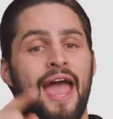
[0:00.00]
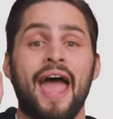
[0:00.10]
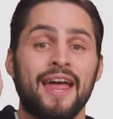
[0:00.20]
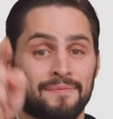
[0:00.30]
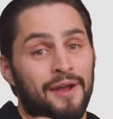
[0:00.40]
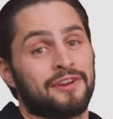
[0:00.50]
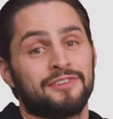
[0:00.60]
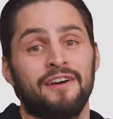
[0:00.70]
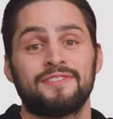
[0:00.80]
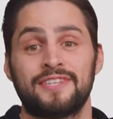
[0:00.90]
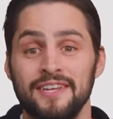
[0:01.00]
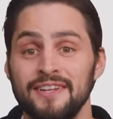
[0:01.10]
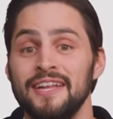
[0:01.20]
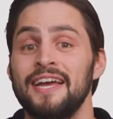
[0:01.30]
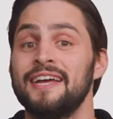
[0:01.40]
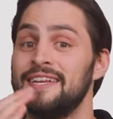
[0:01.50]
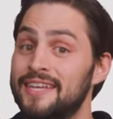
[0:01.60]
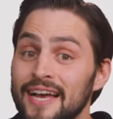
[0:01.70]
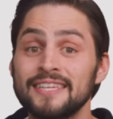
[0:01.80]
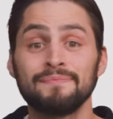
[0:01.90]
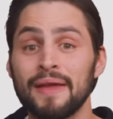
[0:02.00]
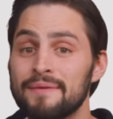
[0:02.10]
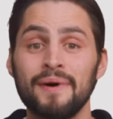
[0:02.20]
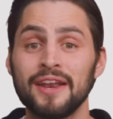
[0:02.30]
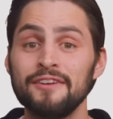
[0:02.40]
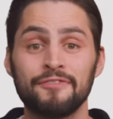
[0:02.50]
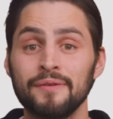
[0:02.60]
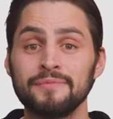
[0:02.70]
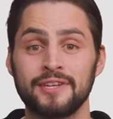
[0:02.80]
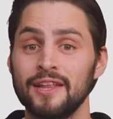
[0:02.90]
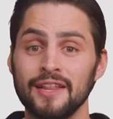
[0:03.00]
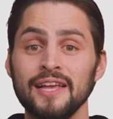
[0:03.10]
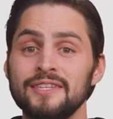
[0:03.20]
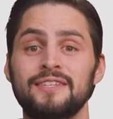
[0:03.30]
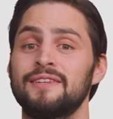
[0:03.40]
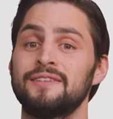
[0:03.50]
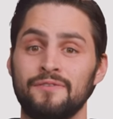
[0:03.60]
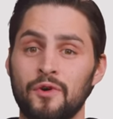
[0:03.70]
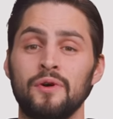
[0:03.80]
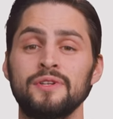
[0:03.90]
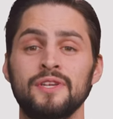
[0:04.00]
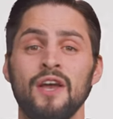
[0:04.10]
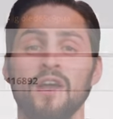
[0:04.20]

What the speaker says: And Microsoft still does make money from selling licenses, of course.